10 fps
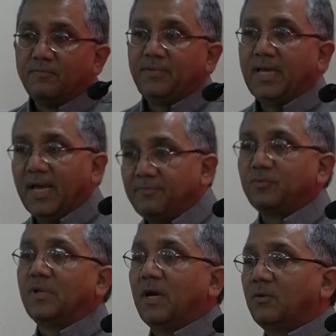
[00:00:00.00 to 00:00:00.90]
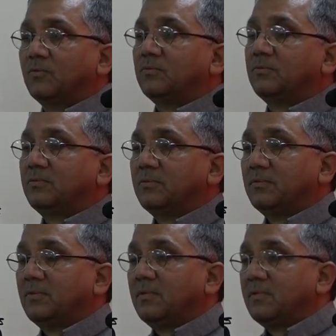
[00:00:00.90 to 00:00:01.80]
we have to now
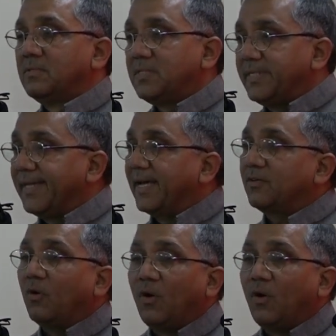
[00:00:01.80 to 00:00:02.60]
see that